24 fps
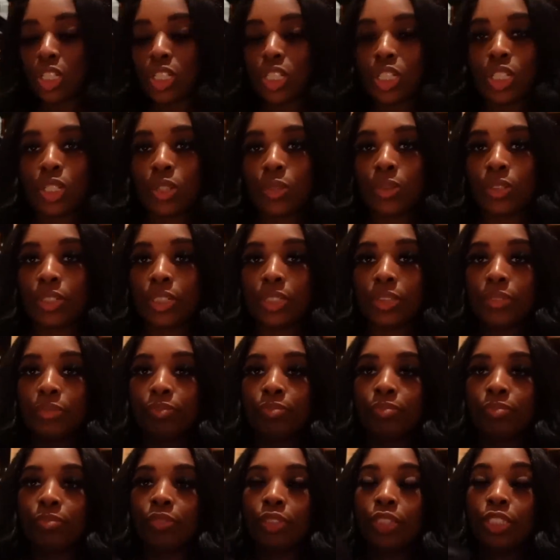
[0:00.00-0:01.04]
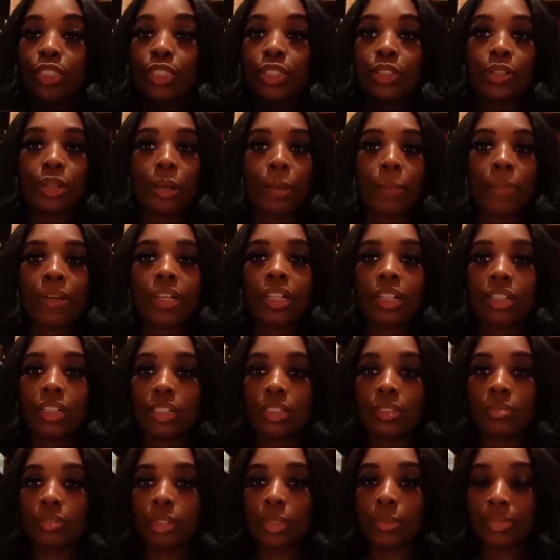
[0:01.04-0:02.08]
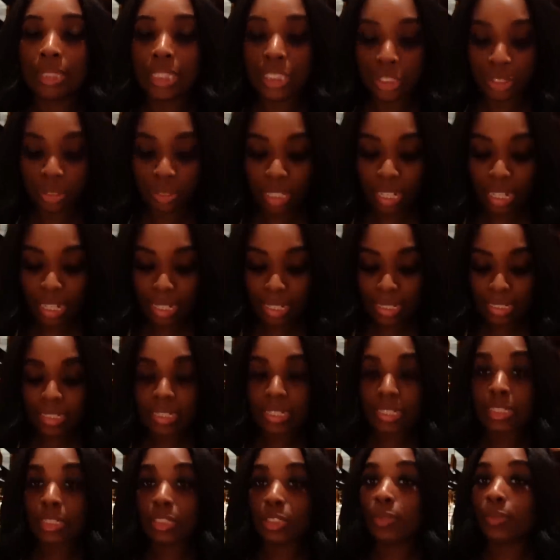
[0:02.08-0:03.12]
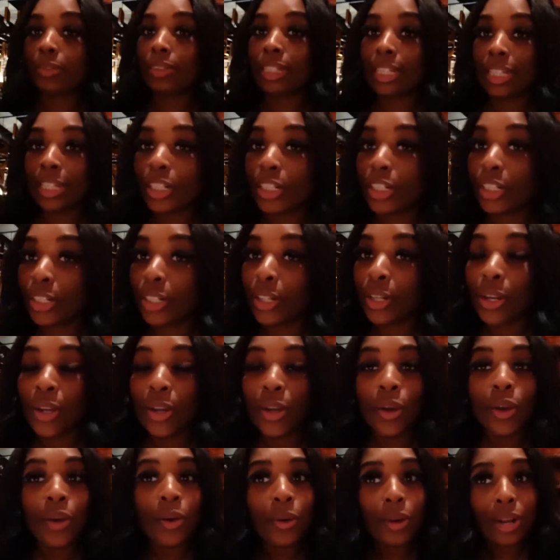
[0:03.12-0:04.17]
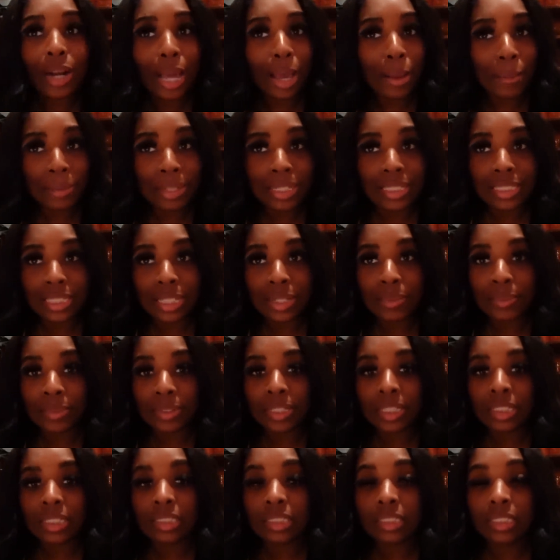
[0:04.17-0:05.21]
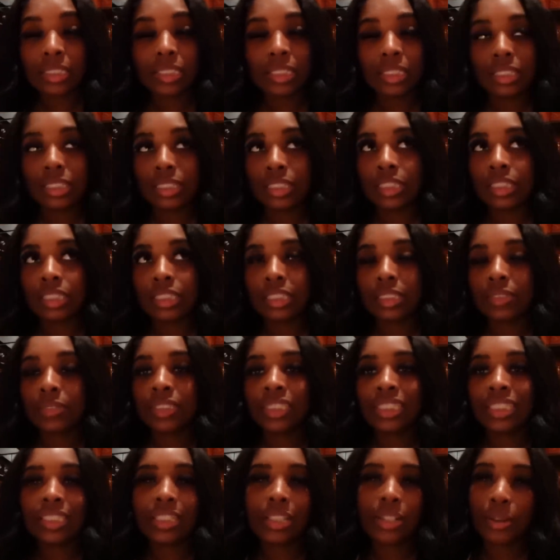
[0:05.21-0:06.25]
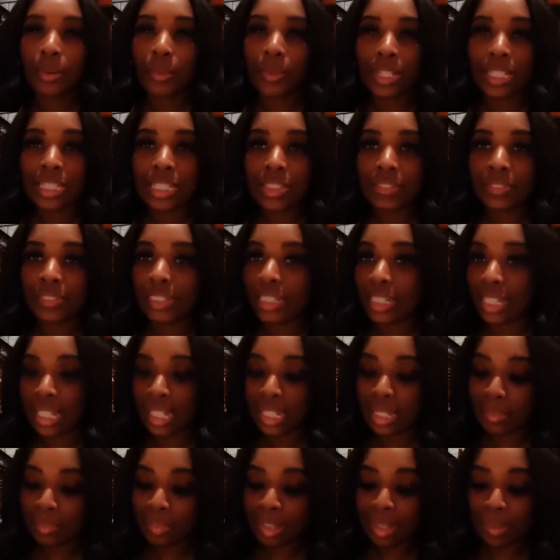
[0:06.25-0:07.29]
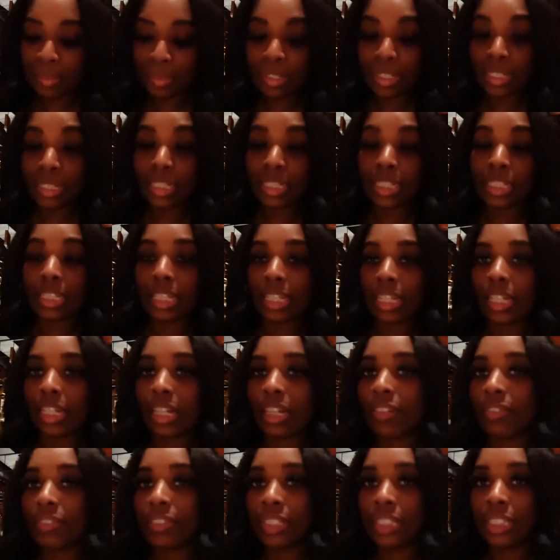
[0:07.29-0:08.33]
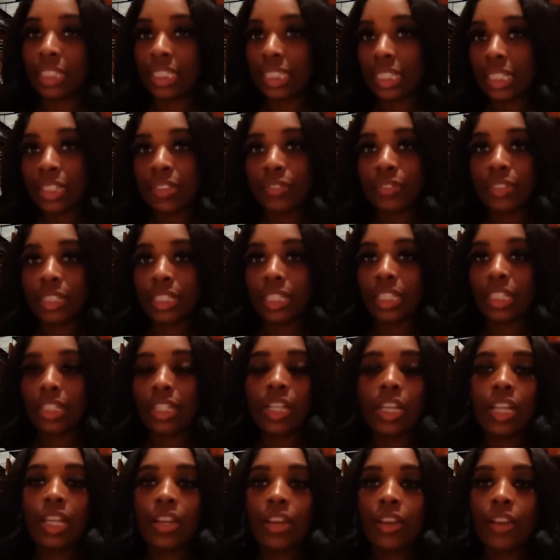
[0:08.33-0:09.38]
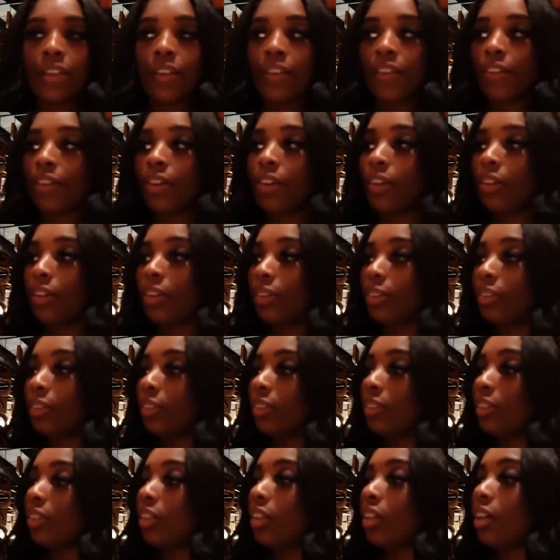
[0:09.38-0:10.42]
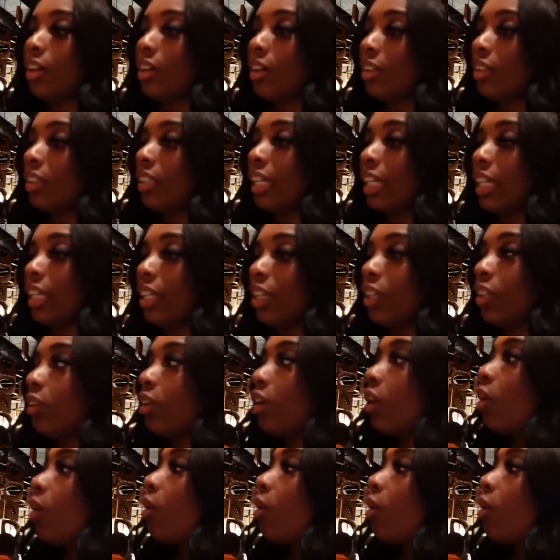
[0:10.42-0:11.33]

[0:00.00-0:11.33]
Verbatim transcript: So good. So I'm gonna um, update you guys a little bit later on how my day went because it was just like a waste of a day in my opinion. Like I really didn't really. Right back to get some food orders. Okay. Thank you.